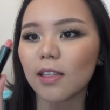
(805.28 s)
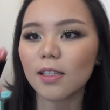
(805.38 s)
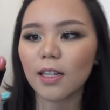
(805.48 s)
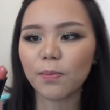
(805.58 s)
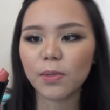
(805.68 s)

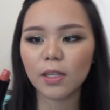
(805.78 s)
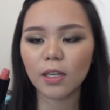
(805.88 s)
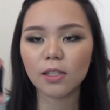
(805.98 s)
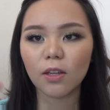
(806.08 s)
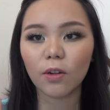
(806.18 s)
These
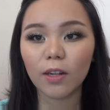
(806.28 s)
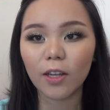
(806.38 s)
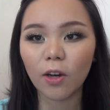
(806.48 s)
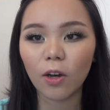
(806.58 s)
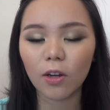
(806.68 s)
lipsticks only
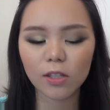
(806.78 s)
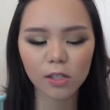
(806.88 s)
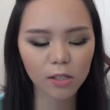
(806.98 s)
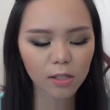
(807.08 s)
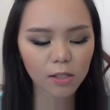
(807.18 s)

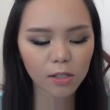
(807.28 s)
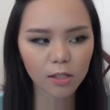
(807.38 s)
cost